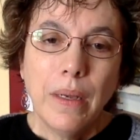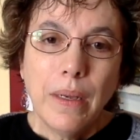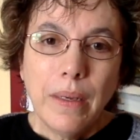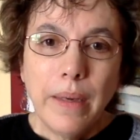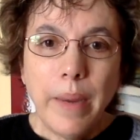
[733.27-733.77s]

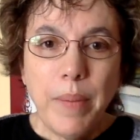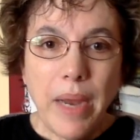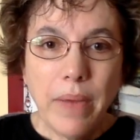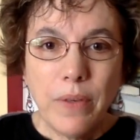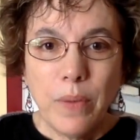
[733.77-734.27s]
named
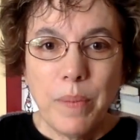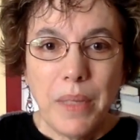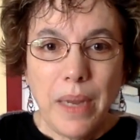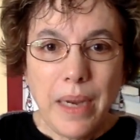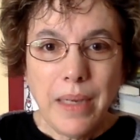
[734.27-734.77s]
after
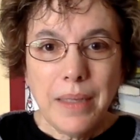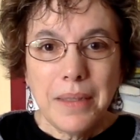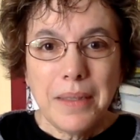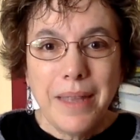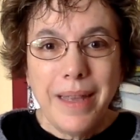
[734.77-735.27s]

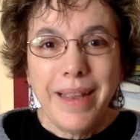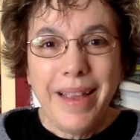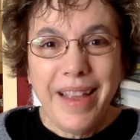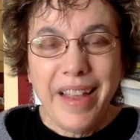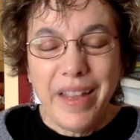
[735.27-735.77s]
planets.
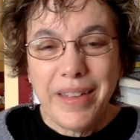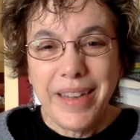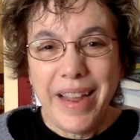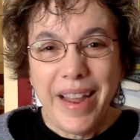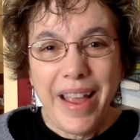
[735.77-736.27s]
And
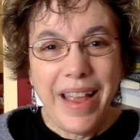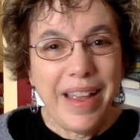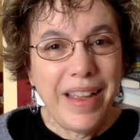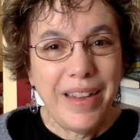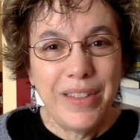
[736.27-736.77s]
I
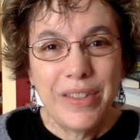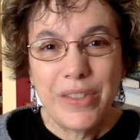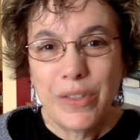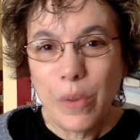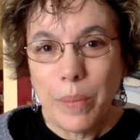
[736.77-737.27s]
had
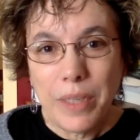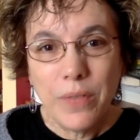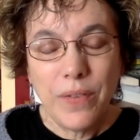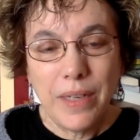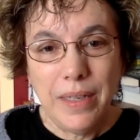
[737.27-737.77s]
so much
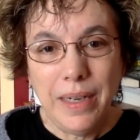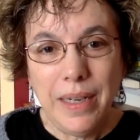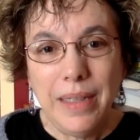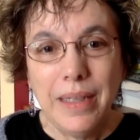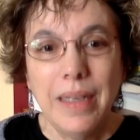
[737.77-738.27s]
fun
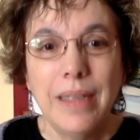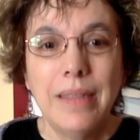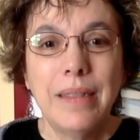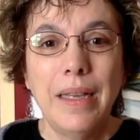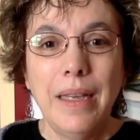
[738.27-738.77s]
knitting
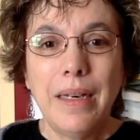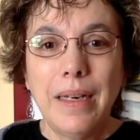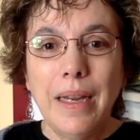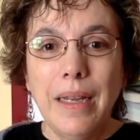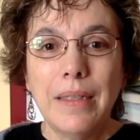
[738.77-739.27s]
this.
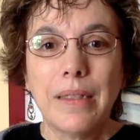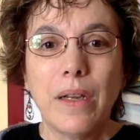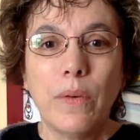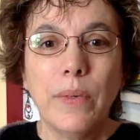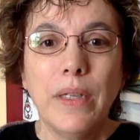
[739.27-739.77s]
It's
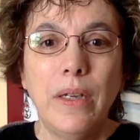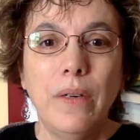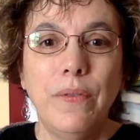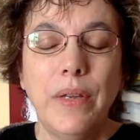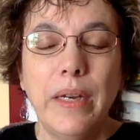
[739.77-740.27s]
a really good
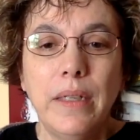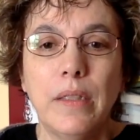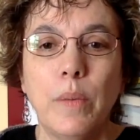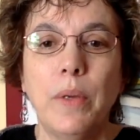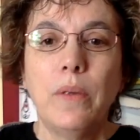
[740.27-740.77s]
fit. It's
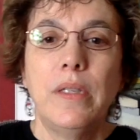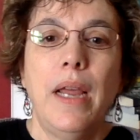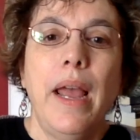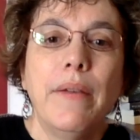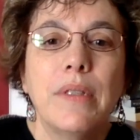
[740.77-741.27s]
supposed to
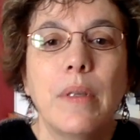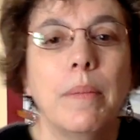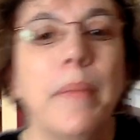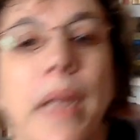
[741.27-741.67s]
have some